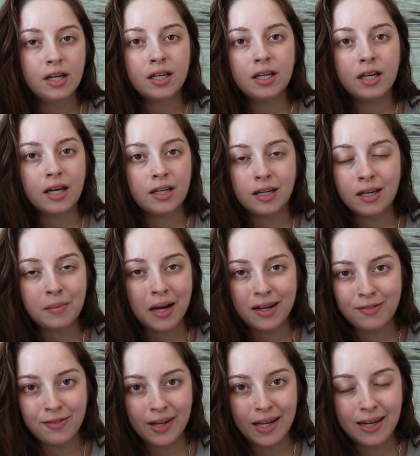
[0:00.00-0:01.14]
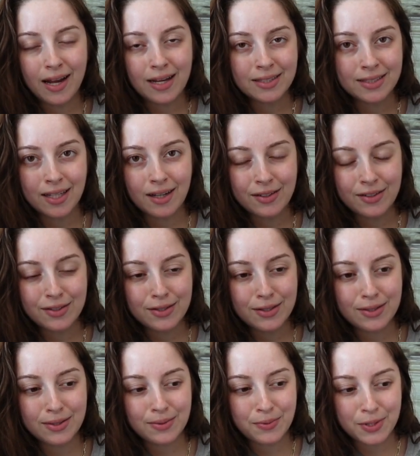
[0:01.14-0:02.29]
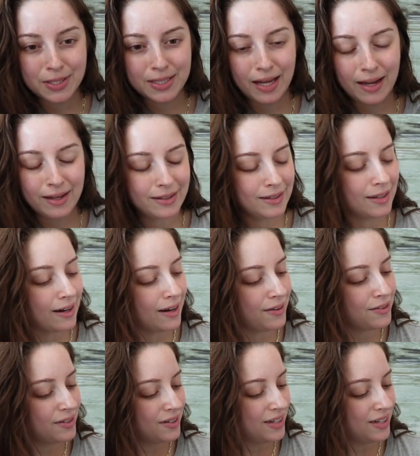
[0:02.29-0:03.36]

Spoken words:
kicking my feet as others were saying, you know?